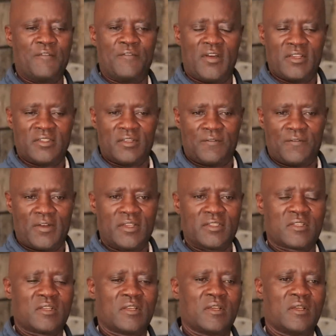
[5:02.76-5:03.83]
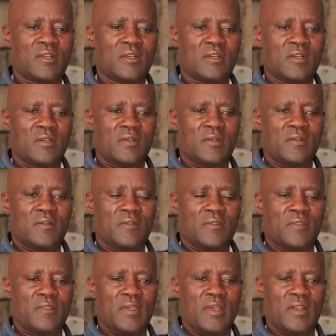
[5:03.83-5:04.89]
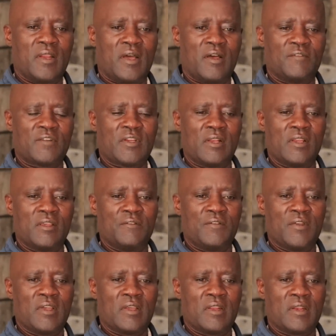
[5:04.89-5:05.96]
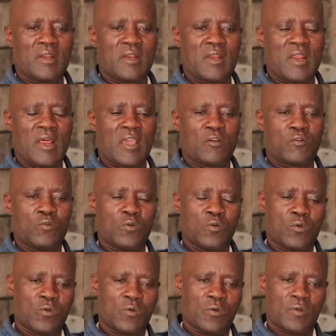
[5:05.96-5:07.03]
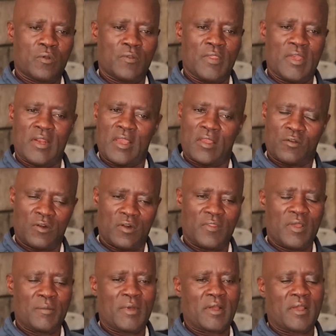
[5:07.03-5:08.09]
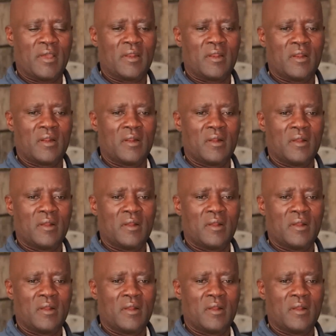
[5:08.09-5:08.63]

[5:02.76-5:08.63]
Naivasha first, then after leaving Nakuru, then I call them again,